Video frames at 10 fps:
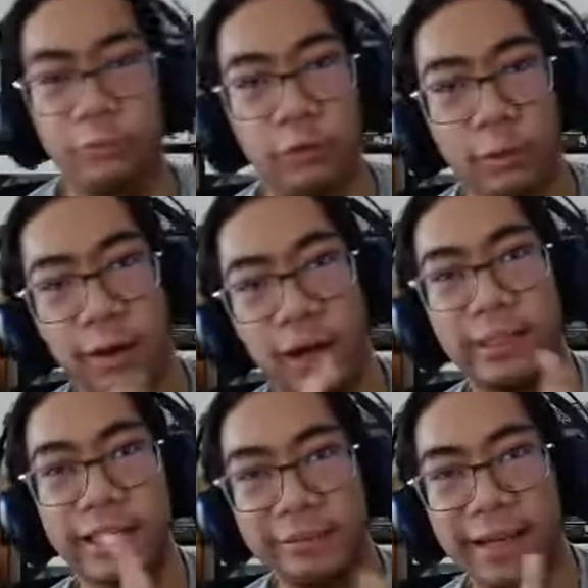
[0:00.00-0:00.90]

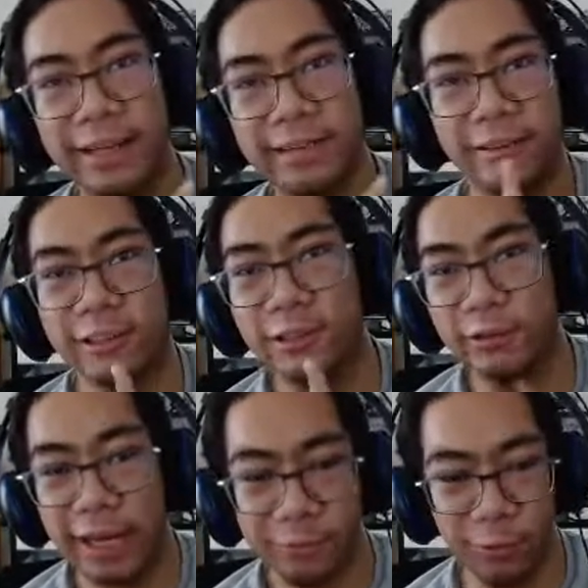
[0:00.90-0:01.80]
Republic Commando, do
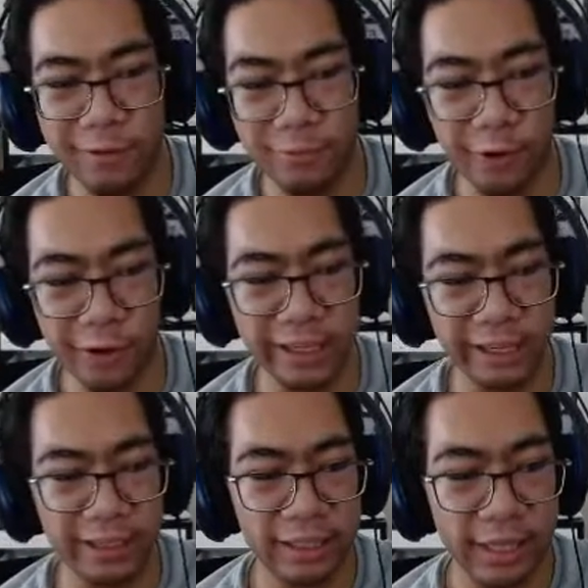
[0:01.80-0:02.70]
that one more thing.